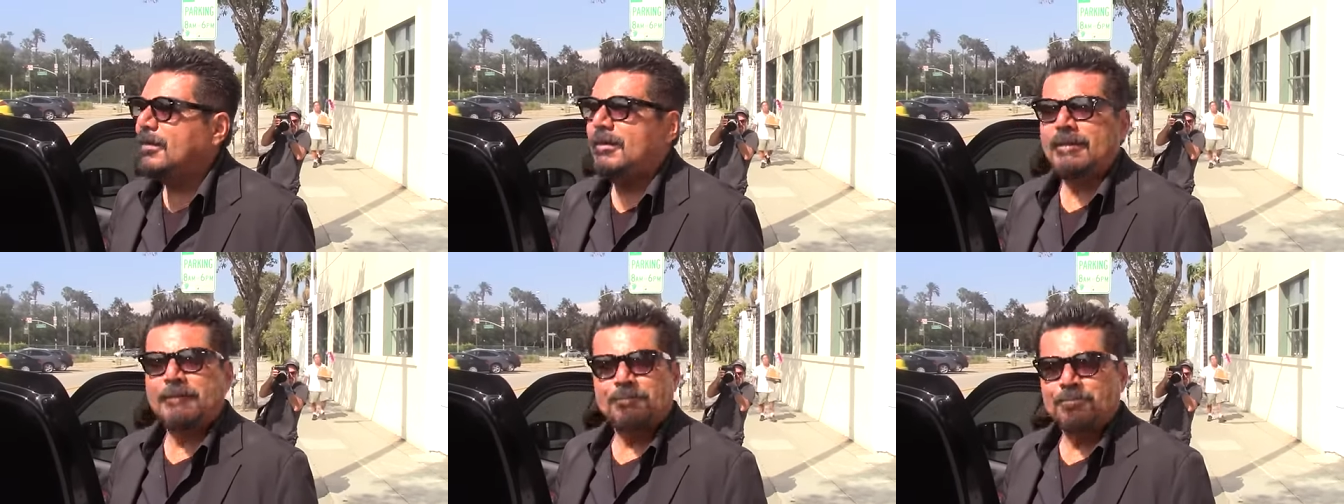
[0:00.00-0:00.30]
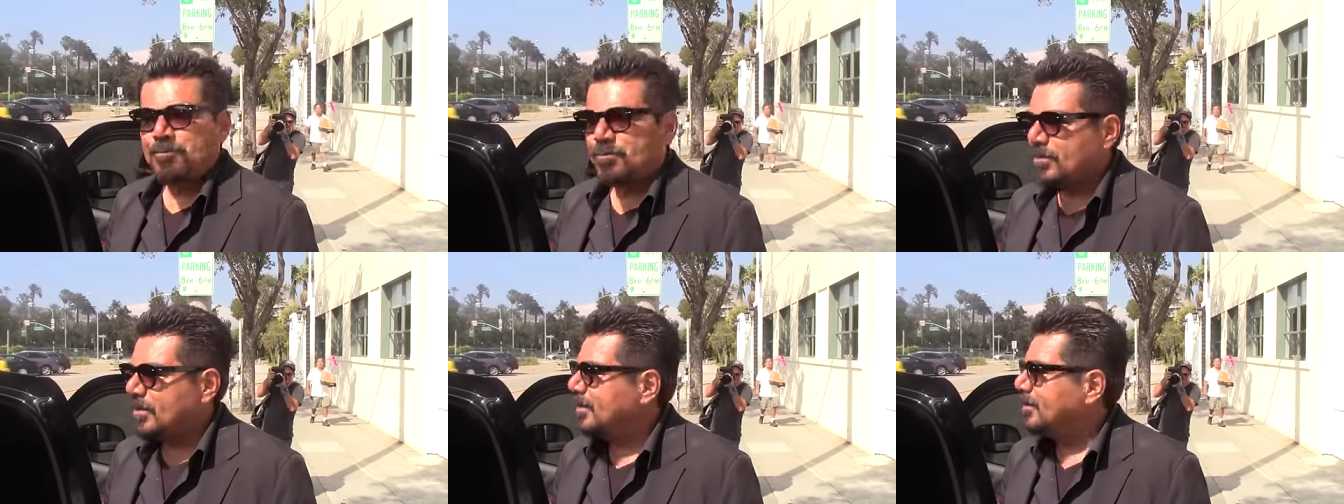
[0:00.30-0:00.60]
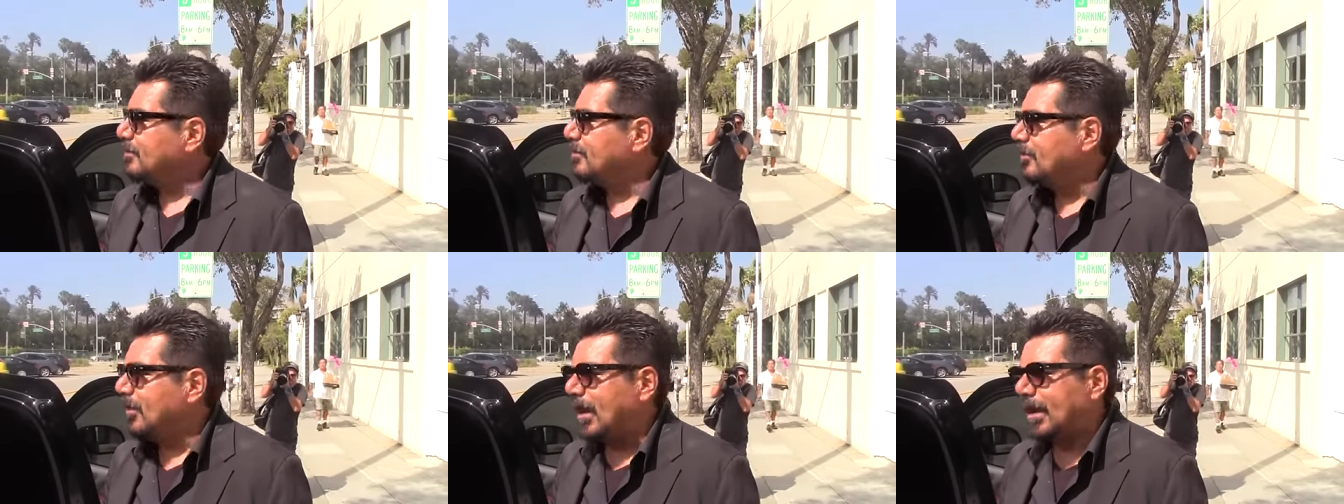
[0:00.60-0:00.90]

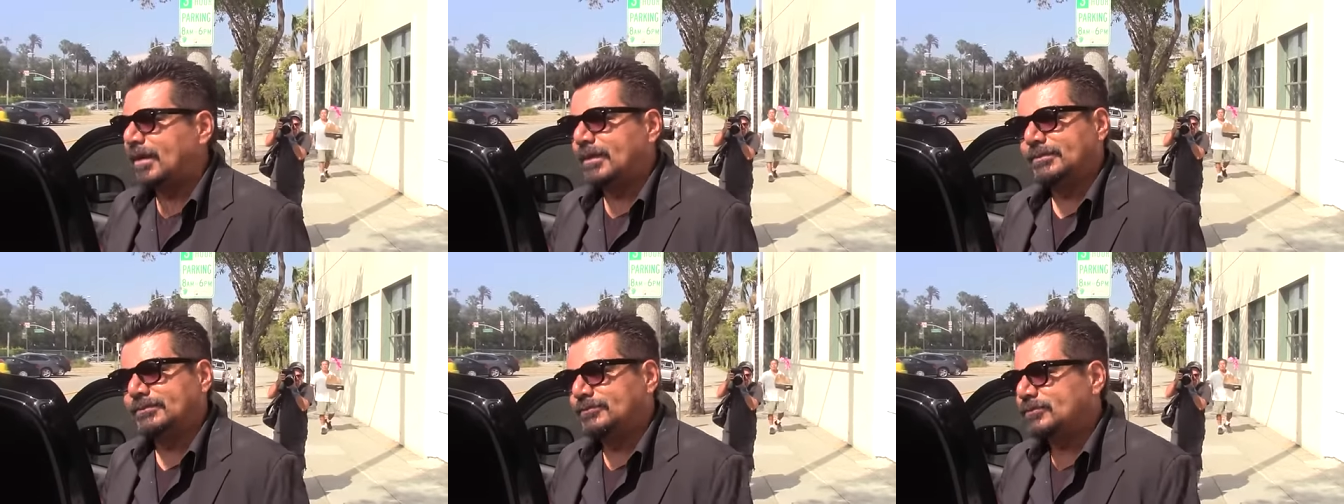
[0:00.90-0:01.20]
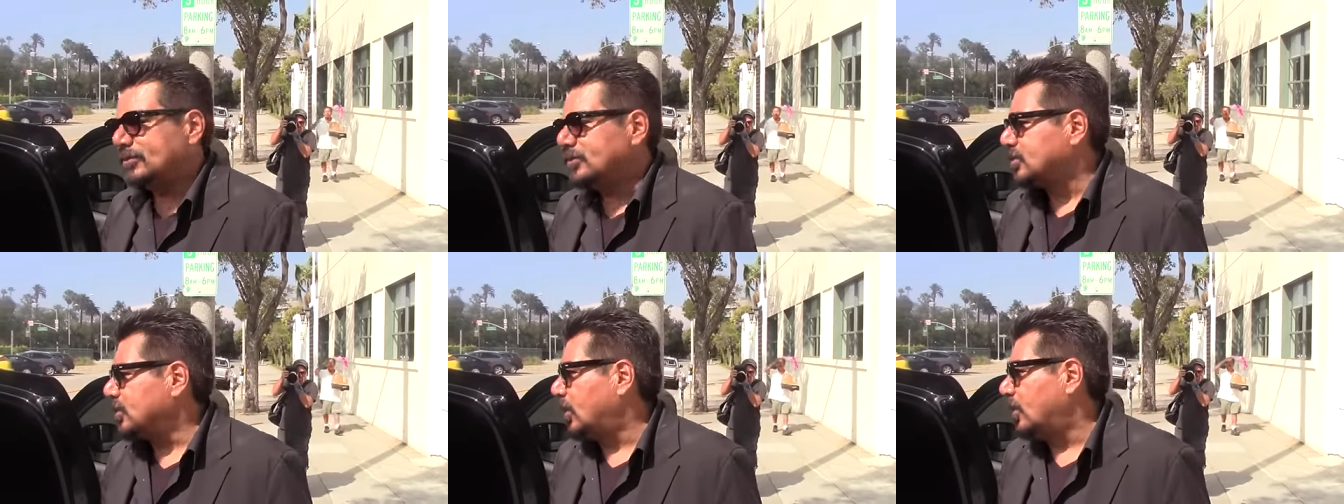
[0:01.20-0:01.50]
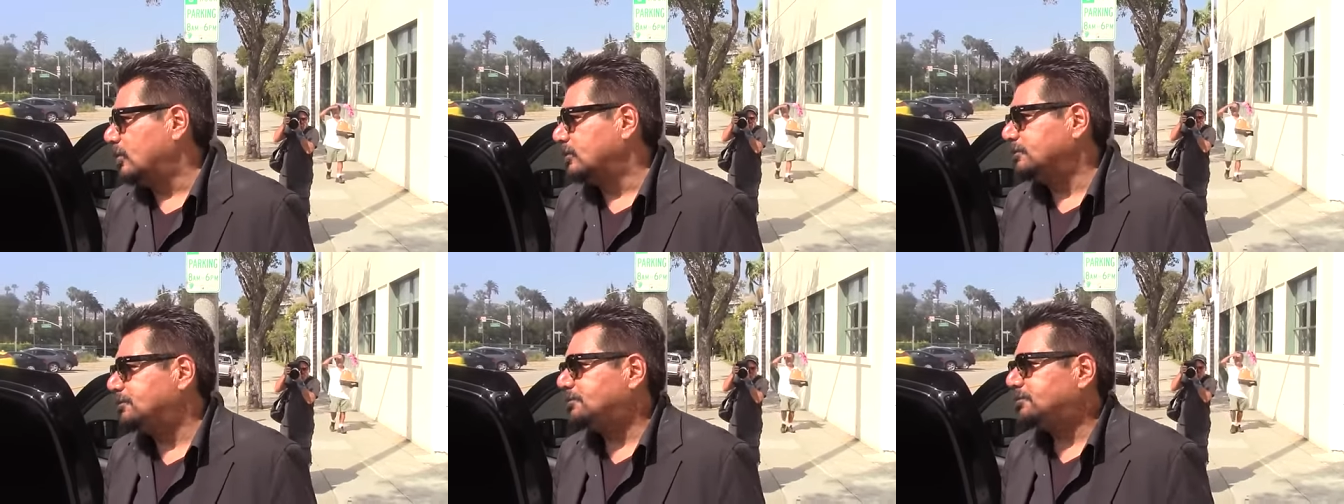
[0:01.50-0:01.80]
Absolutely, man. Will, so,
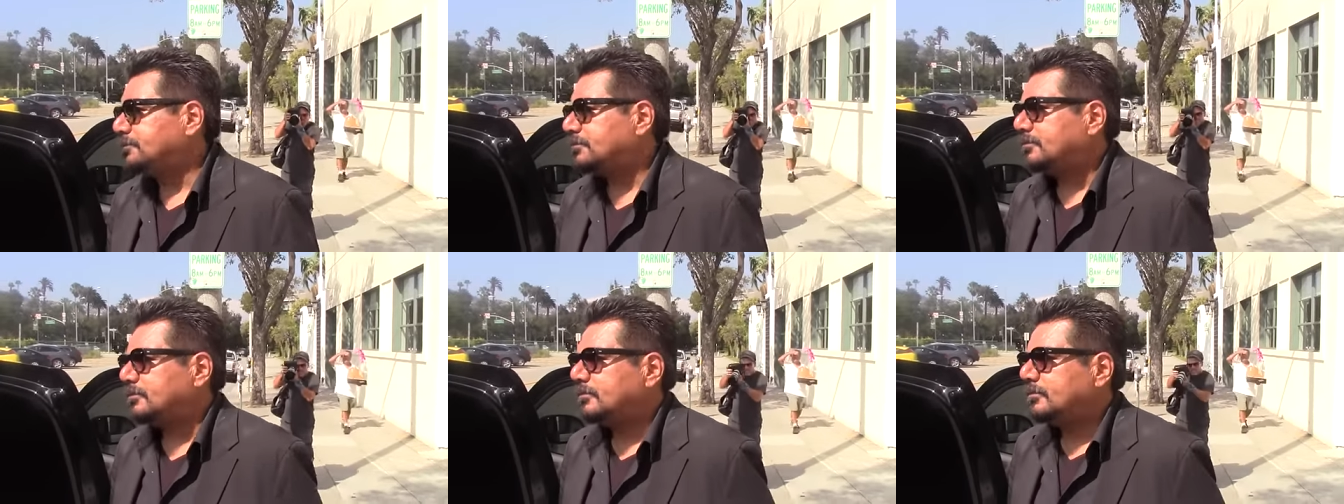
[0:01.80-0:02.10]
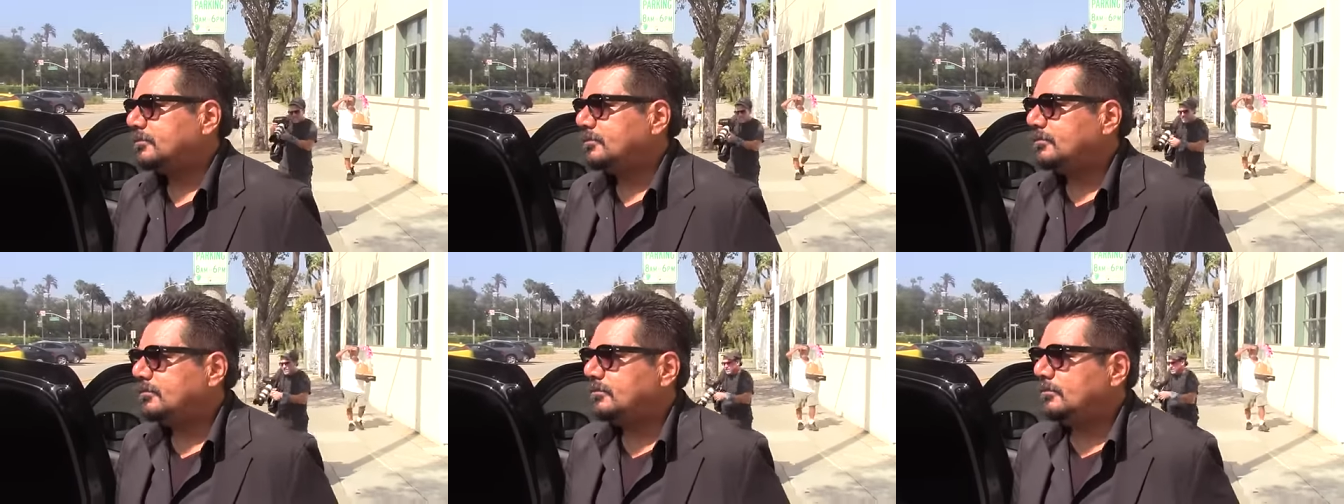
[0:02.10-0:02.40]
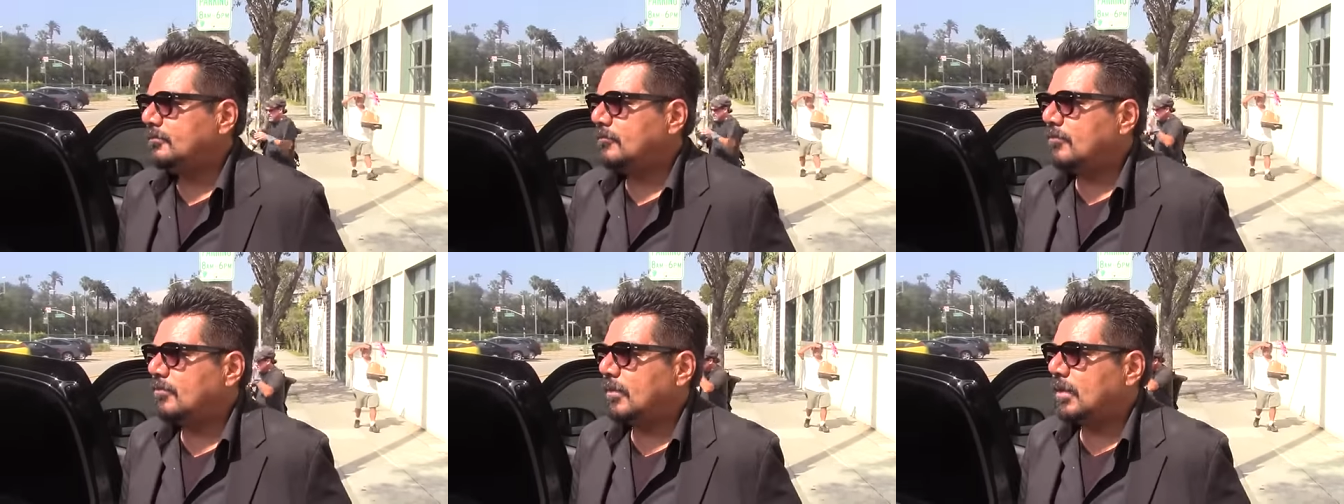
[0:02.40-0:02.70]
you be, will you be playing on the
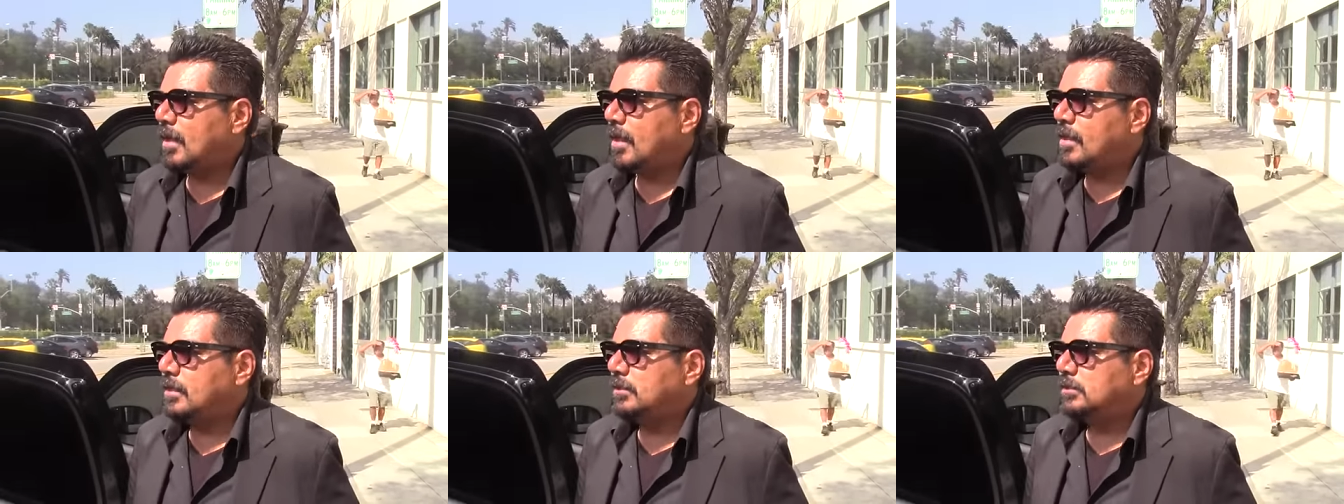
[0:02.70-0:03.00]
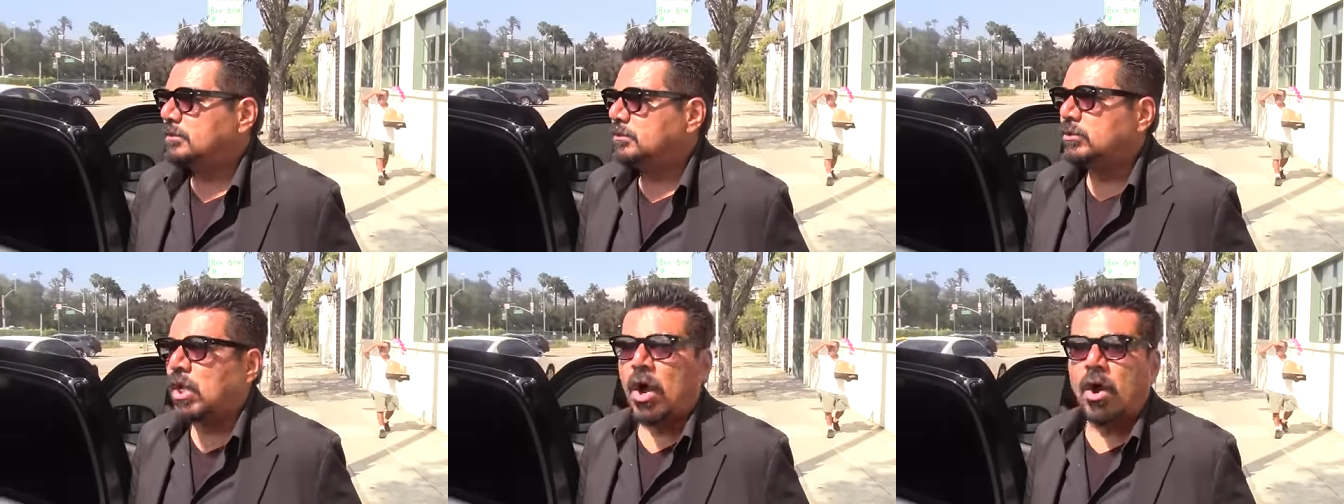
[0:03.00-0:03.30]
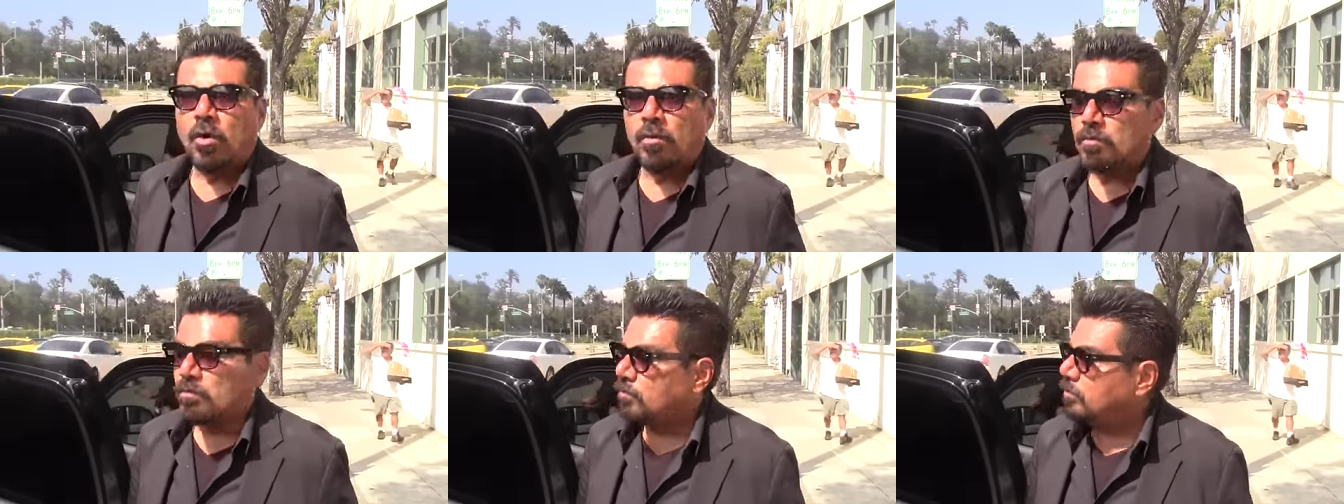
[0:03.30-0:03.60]
Trump golf course?
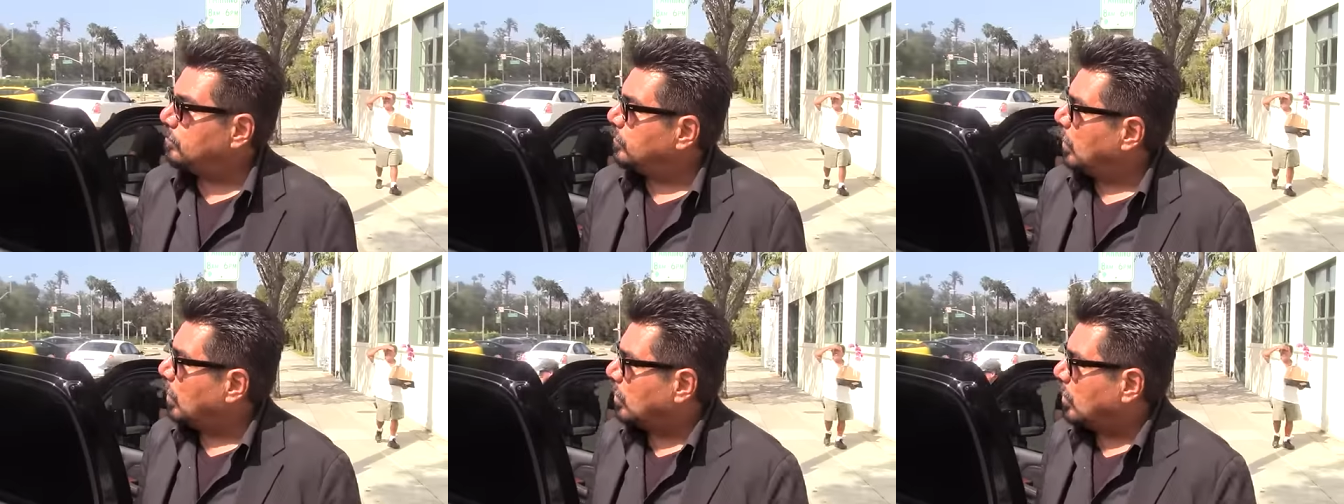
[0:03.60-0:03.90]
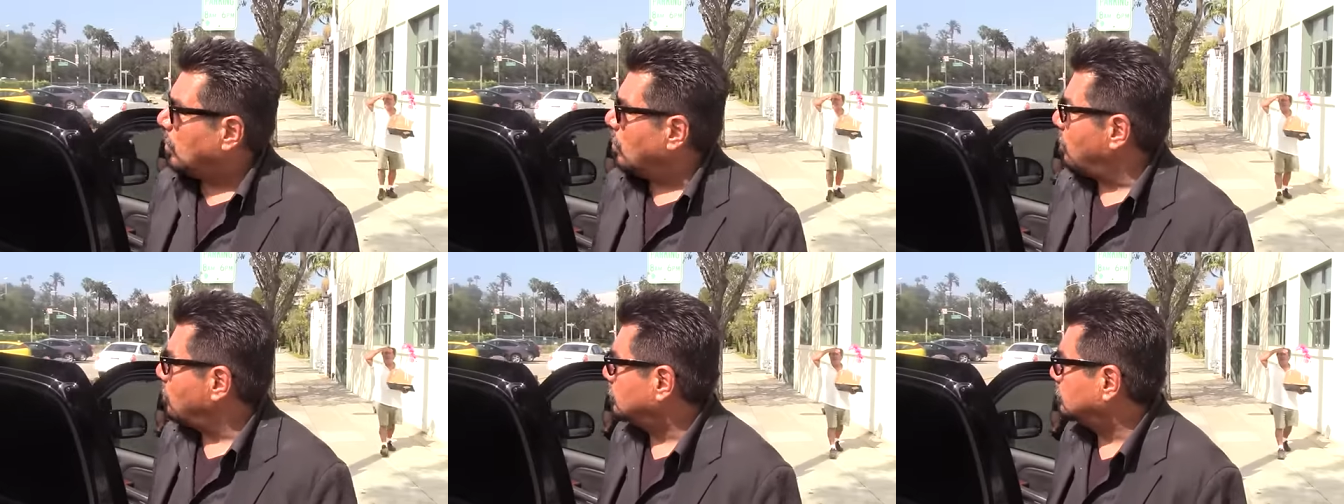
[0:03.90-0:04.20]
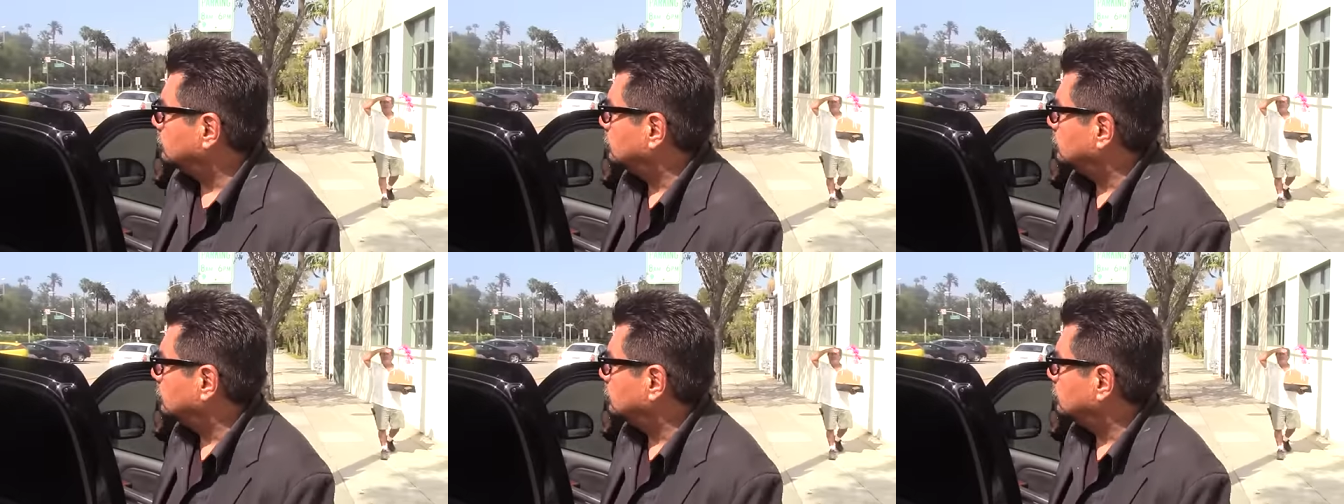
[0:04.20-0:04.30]
No, no, no.